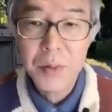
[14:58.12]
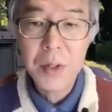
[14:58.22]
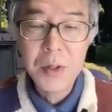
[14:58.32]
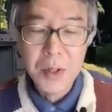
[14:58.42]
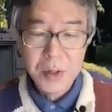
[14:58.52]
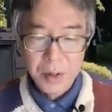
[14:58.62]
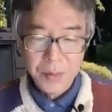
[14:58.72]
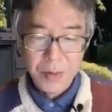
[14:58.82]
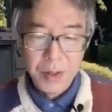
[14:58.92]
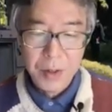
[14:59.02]
this is a
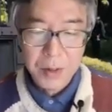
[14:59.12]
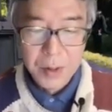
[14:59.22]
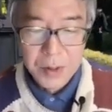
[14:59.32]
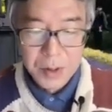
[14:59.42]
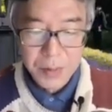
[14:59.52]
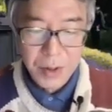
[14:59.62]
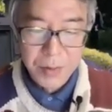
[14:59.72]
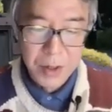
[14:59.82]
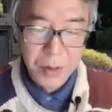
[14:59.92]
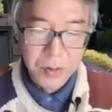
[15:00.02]

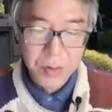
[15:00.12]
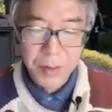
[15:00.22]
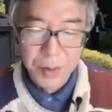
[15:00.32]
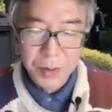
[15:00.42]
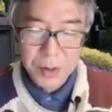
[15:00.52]
very non-trivial